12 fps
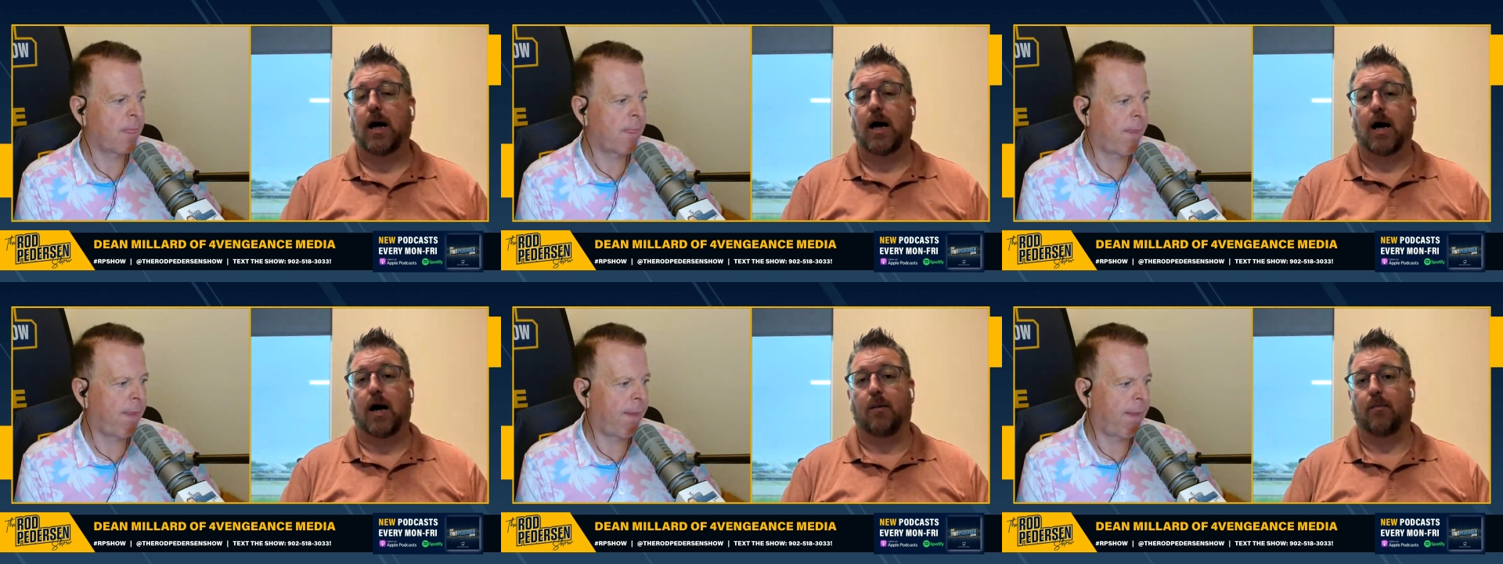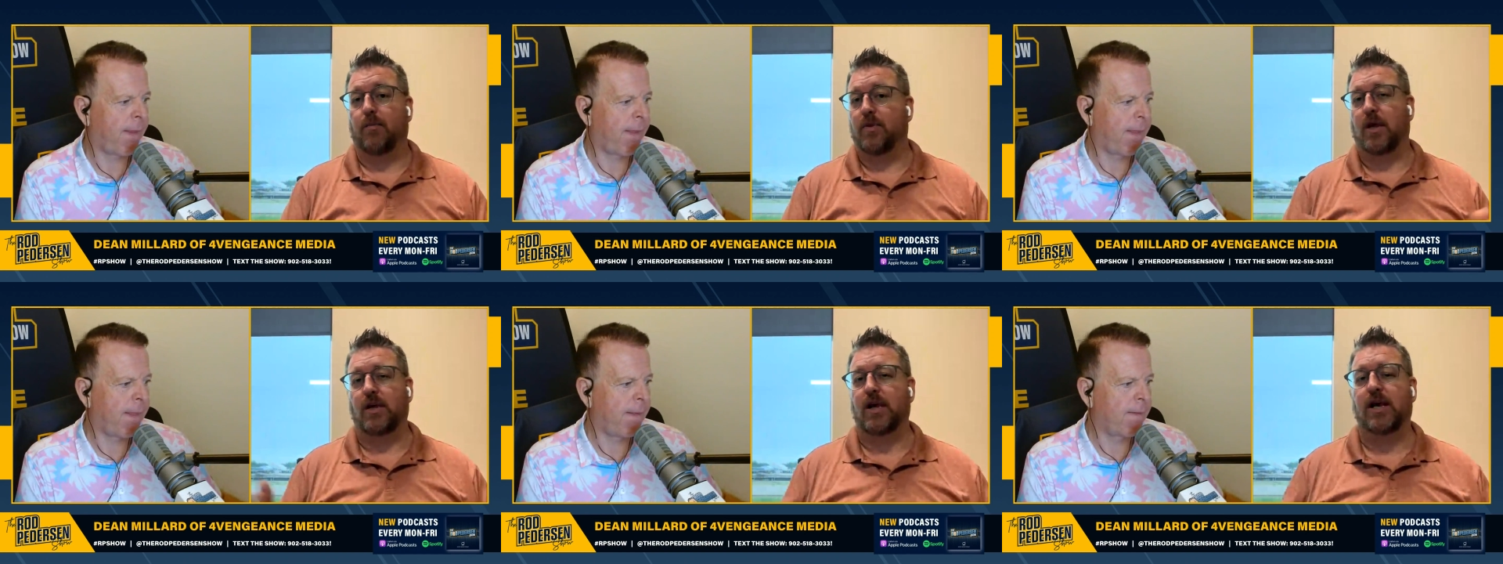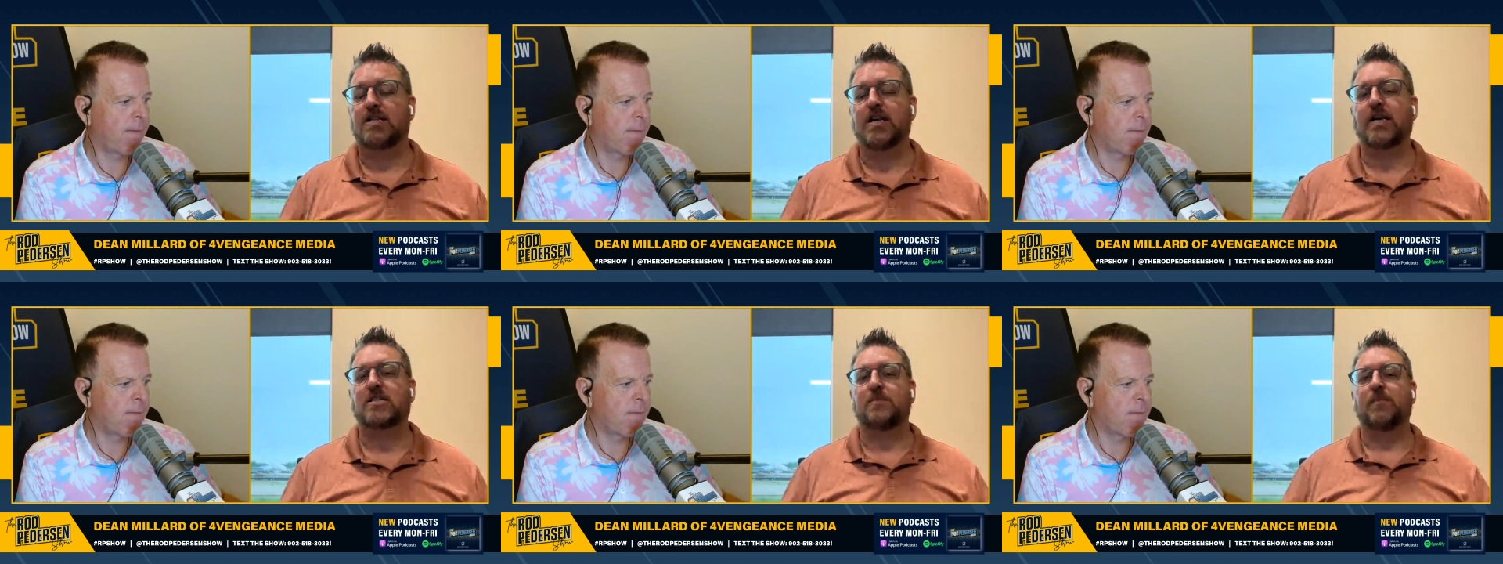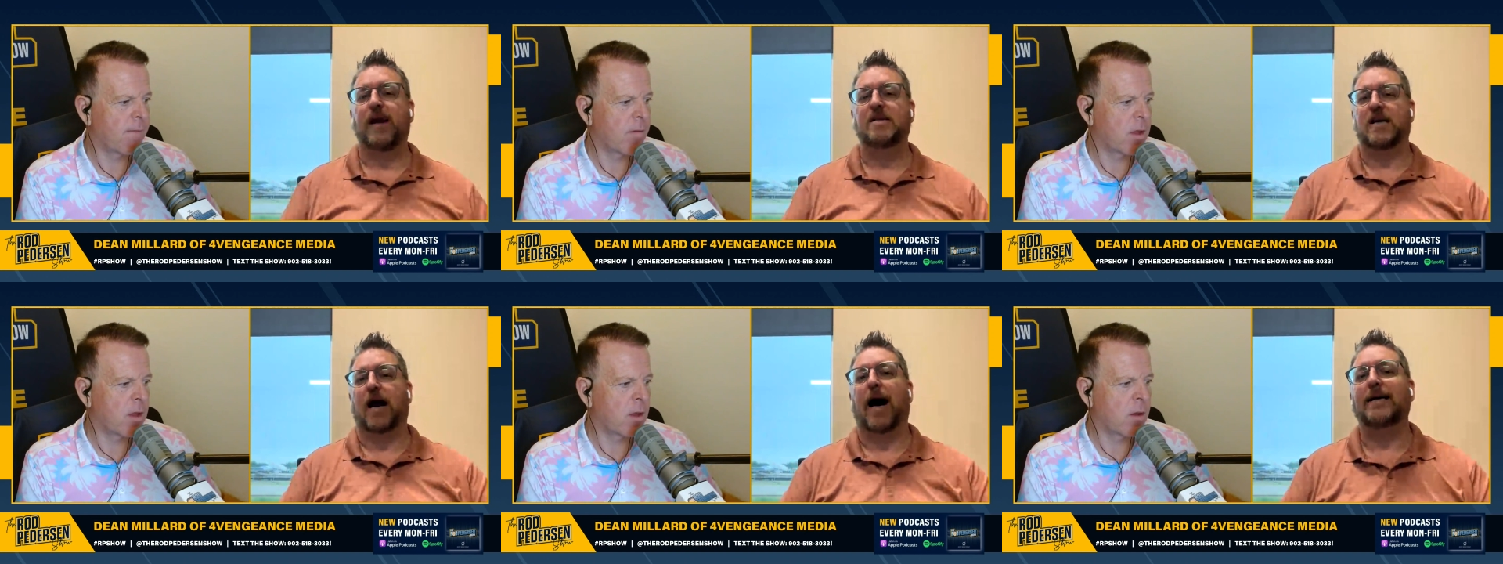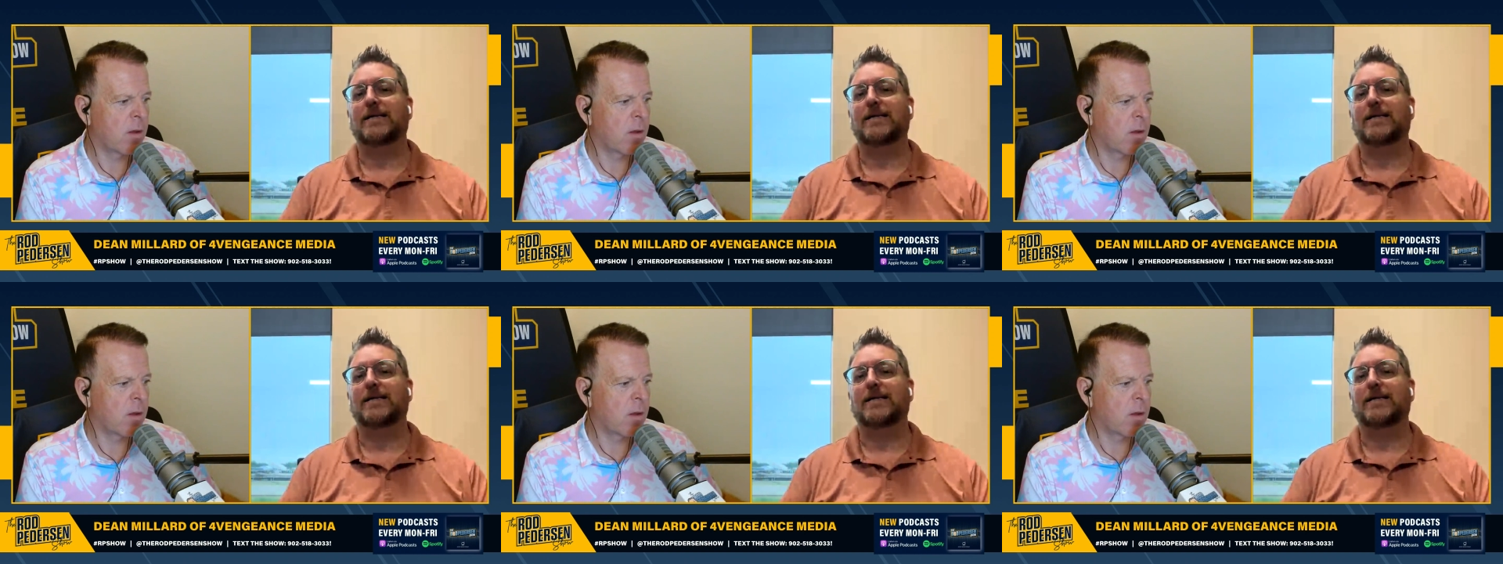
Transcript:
Speaker 1: It's amazing.